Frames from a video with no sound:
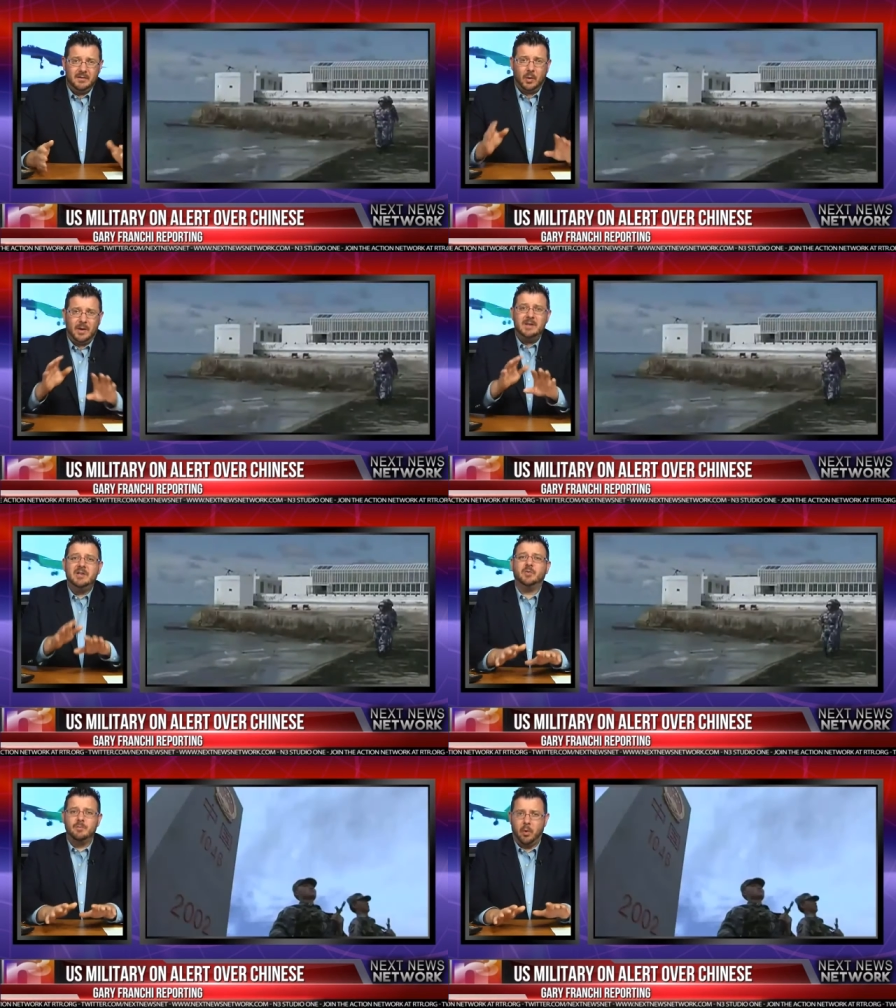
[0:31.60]
So, in
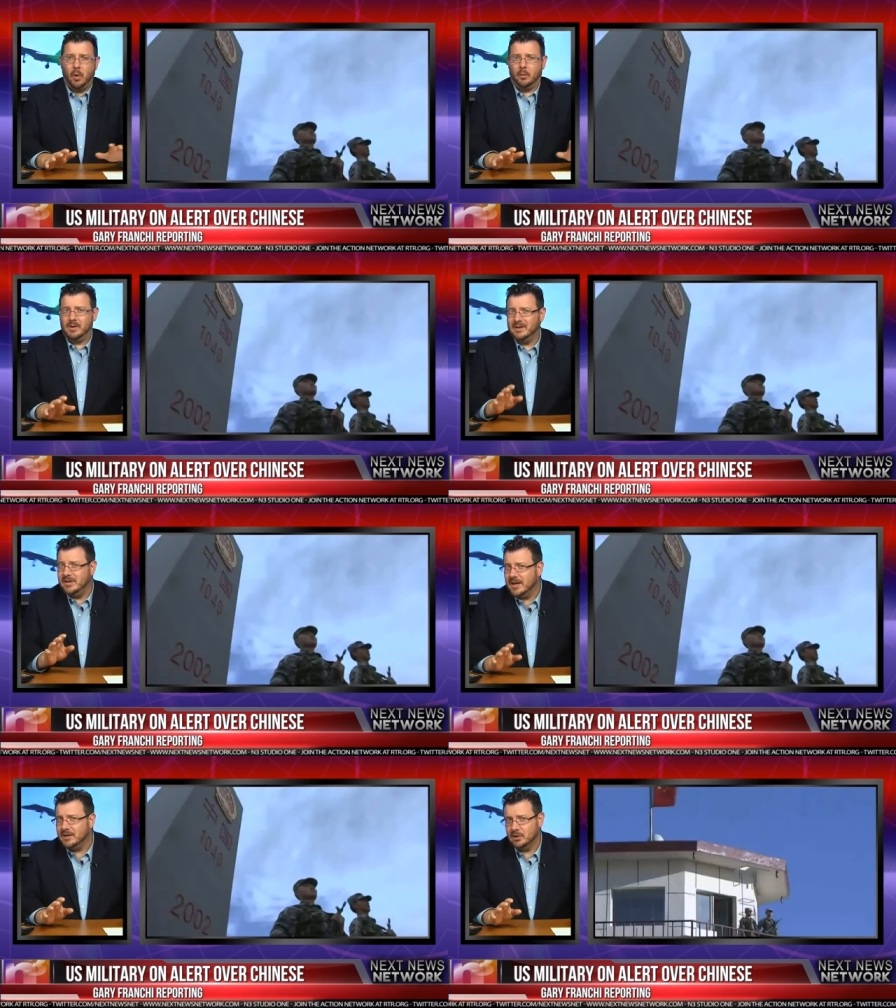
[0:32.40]
this report, we're going
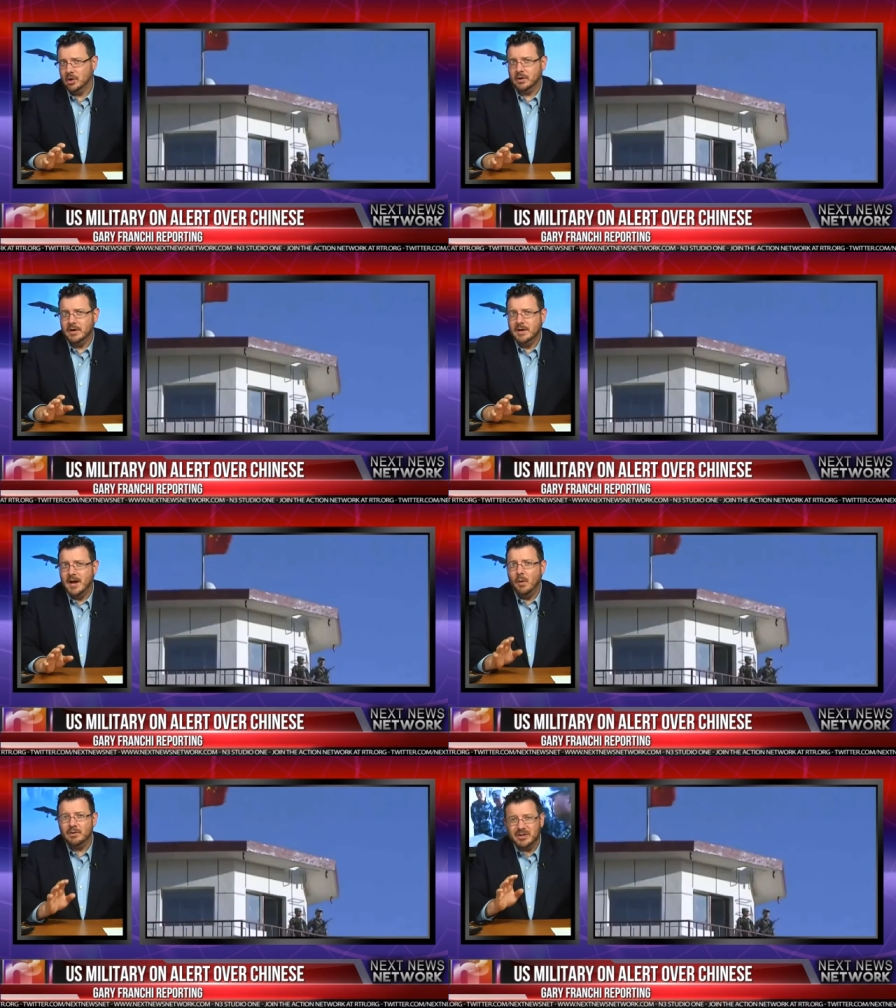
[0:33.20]
to take a look
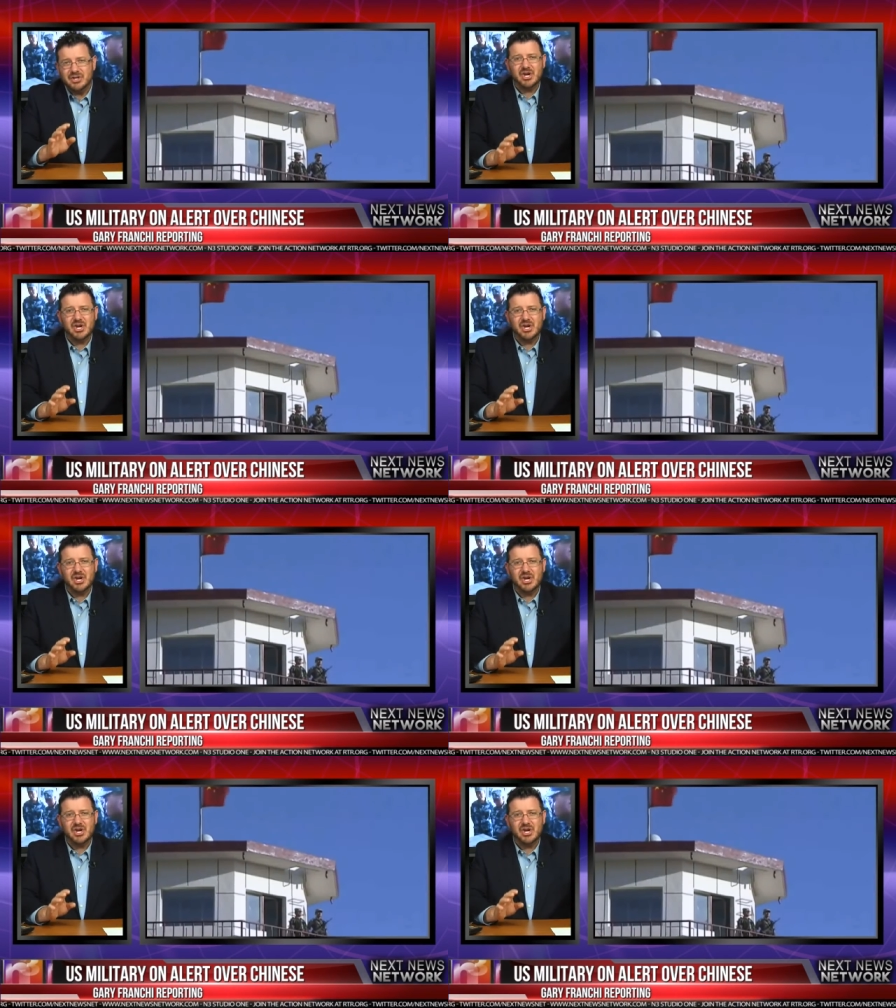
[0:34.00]
at what the